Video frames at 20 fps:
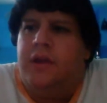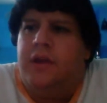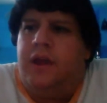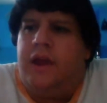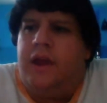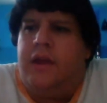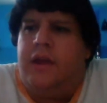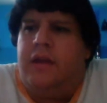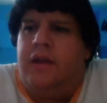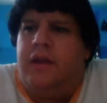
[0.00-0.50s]

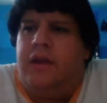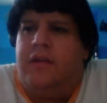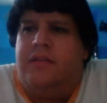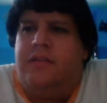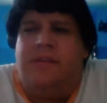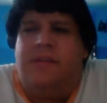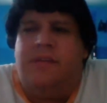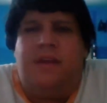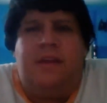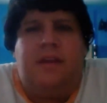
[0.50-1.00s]
8, 9,
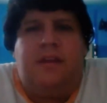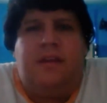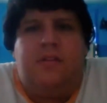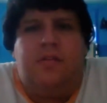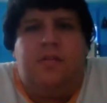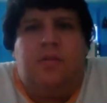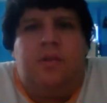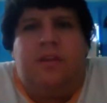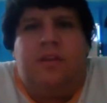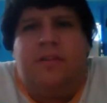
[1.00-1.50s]
10, it's
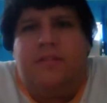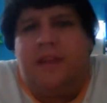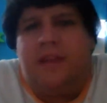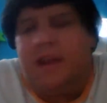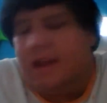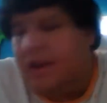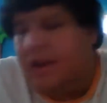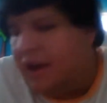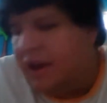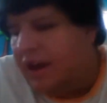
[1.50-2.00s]
already 10
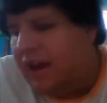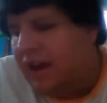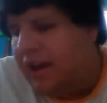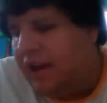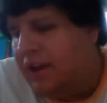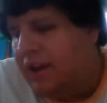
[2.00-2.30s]
at night,